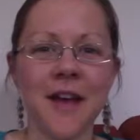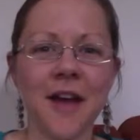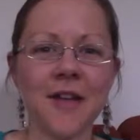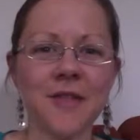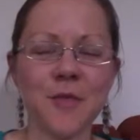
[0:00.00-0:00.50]

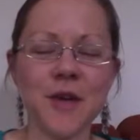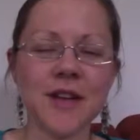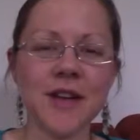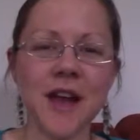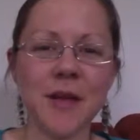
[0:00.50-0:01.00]
Hi
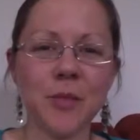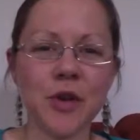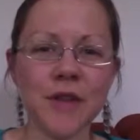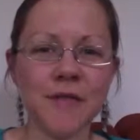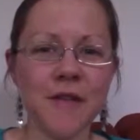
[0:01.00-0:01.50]
everyone, I'm
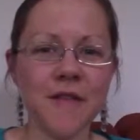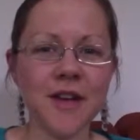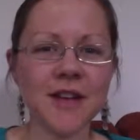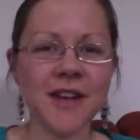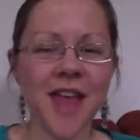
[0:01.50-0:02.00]
Brittany
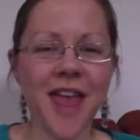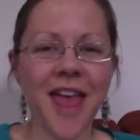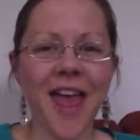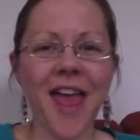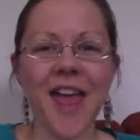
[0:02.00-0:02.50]
Farfan,
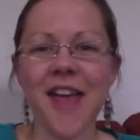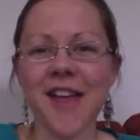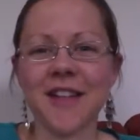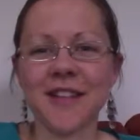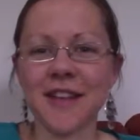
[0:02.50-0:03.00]

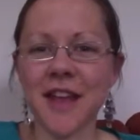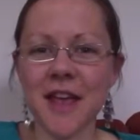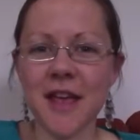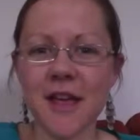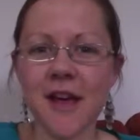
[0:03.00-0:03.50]
and
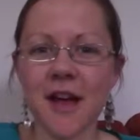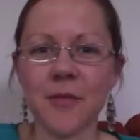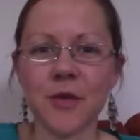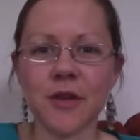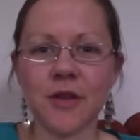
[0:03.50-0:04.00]
today I'm
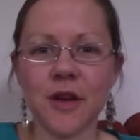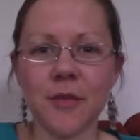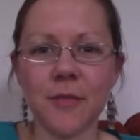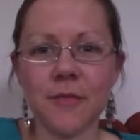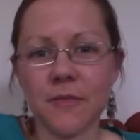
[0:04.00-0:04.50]
going to talk
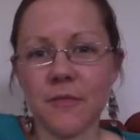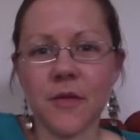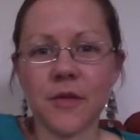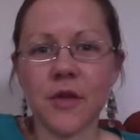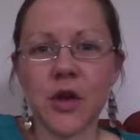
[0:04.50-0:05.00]

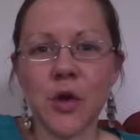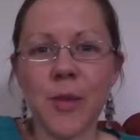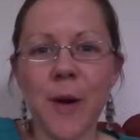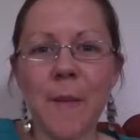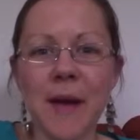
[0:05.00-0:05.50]
to you
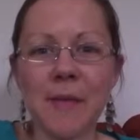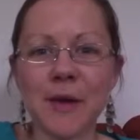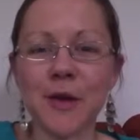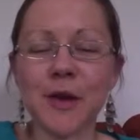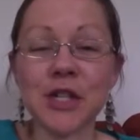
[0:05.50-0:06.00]
about my
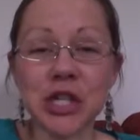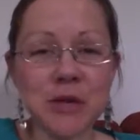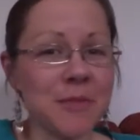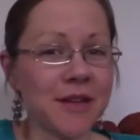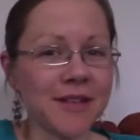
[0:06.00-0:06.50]
opinion on
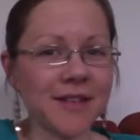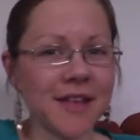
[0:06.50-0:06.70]
cheat meals.